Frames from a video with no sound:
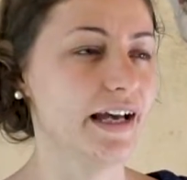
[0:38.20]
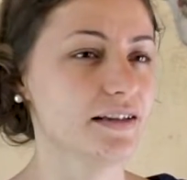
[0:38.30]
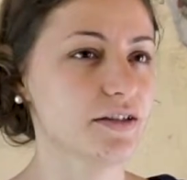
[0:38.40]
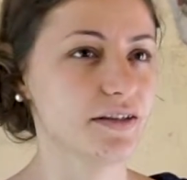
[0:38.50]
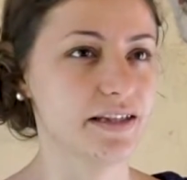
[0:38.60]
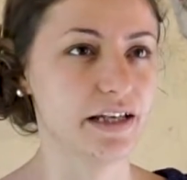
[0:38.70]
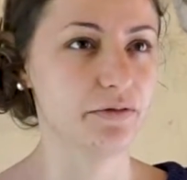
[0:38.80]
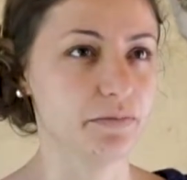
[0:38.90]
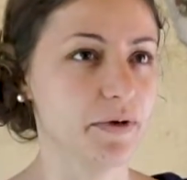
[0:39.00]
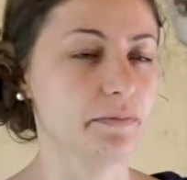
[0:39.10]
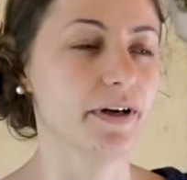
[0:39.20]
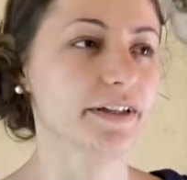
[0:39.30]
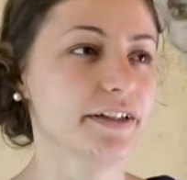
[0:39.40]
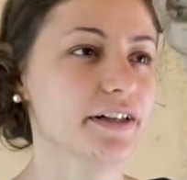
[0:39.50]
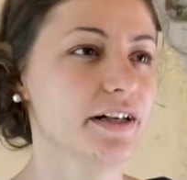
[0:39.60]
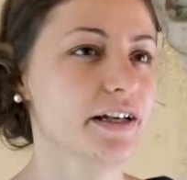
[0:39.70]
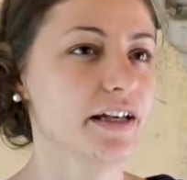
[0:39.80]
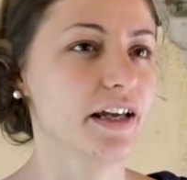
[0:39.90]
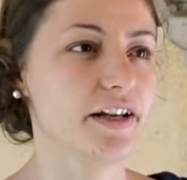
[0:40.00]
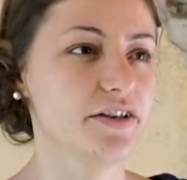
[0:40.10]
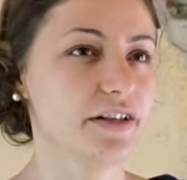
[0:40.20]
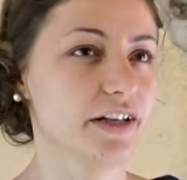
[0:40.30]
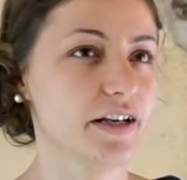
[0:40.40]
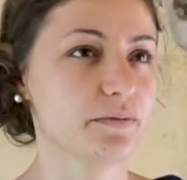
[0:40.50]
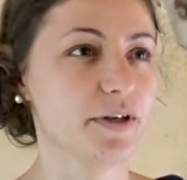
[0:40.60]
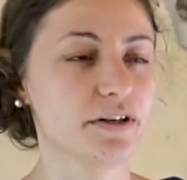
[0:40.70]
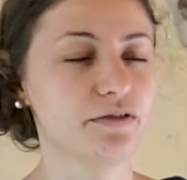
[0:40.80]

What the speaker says: had to stay with my mother, and she got married